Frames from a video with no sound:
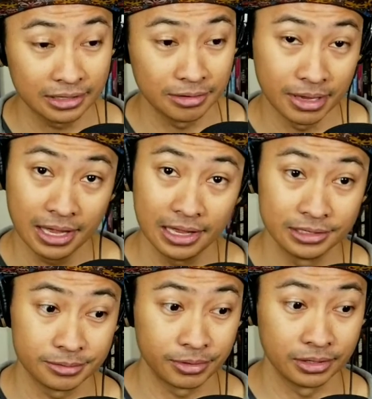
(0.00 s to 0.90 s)
them
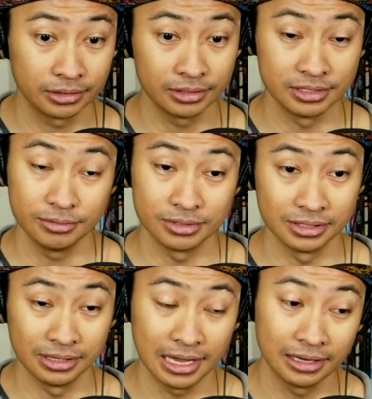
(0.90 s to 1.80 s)
hands, bro, because he was
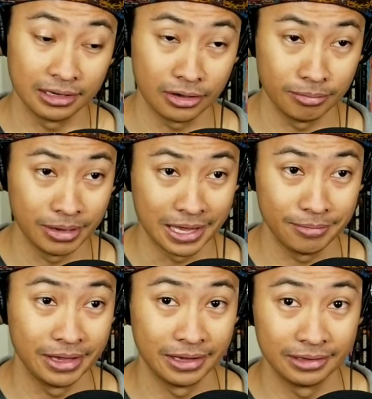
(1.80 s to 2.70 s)
laying it on
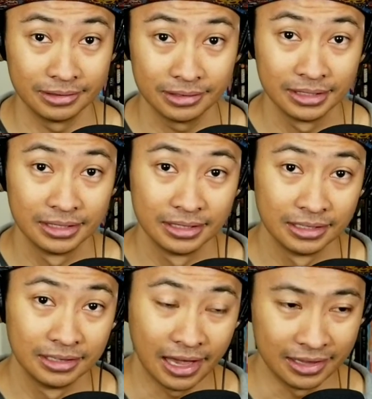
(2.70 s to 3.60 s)
Batman.
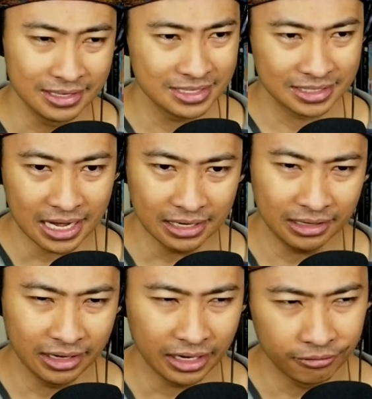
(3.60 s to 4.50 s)
And this is kind of
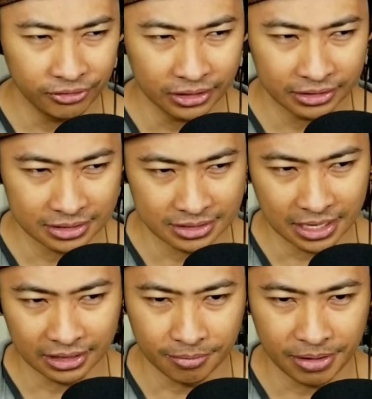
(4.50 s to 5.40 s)
like, I feel like this is
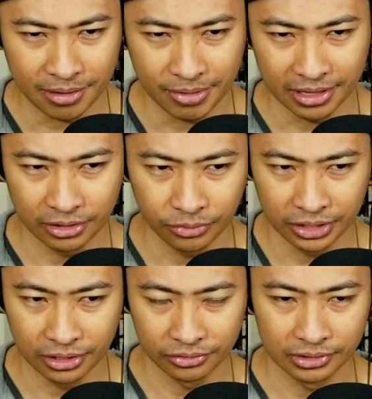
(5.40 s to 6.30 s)
not the Batman that we
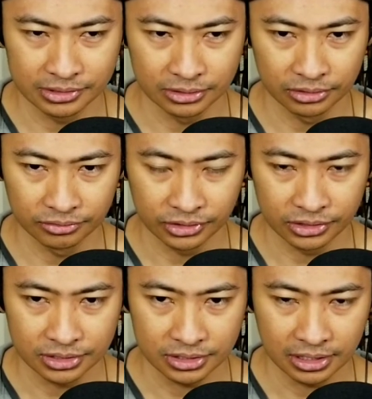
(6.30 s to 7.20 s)
know in this
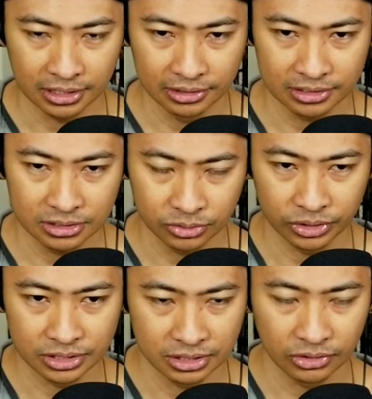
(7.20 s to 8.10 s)
universe. Uh, this is
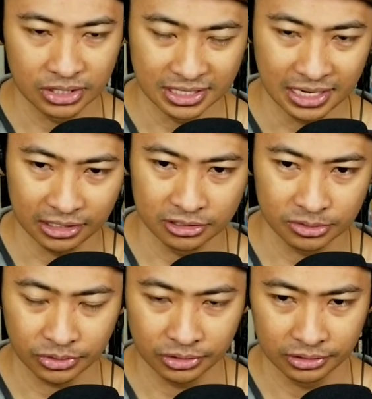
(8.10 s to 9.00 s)
what's known as an
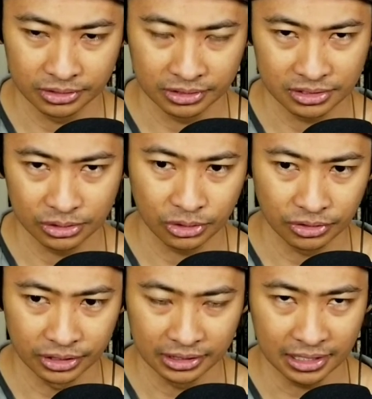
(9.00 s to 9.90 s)
Elseworld
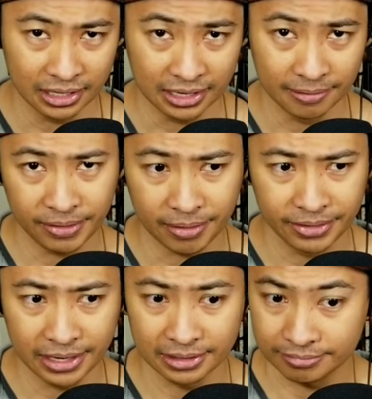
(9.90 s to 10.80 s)
story. I, I'm, I'm
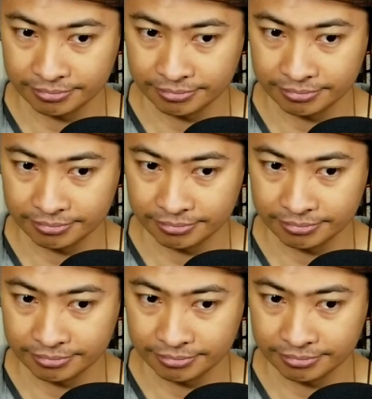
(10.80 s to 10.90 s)
not,